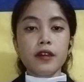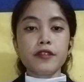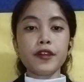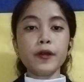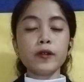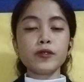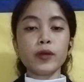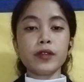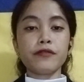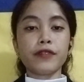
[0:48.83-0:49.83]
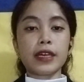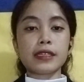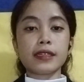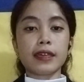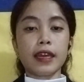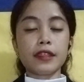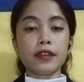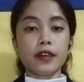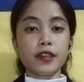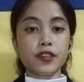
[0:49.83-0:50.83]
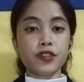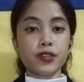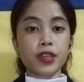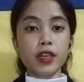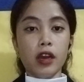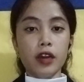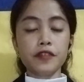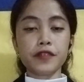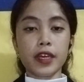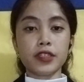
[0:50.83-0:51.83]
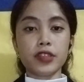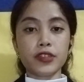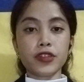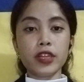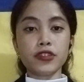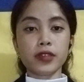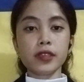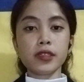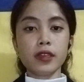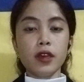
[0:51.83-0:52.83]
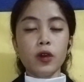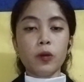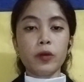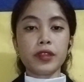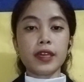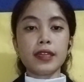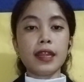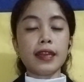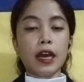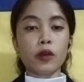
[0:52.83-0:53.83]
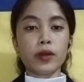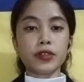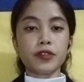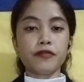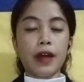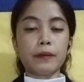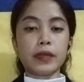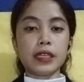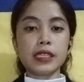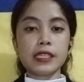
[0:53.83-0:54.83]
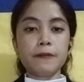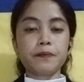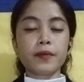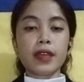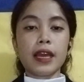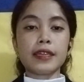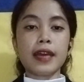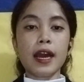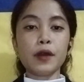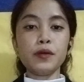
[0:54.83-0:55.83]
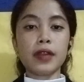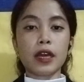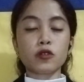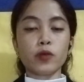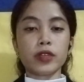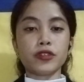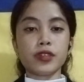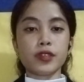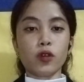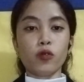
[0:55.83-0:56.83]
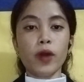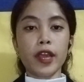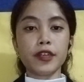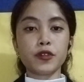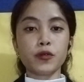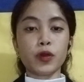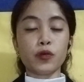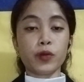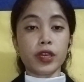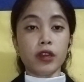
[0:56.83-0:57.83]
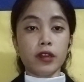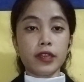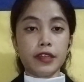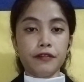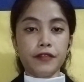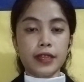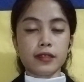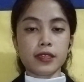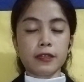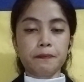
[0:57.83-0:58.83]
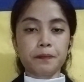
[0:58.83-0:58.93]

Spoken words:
They also investigate the history of and the changes within language families and how language is acquired when we are infants.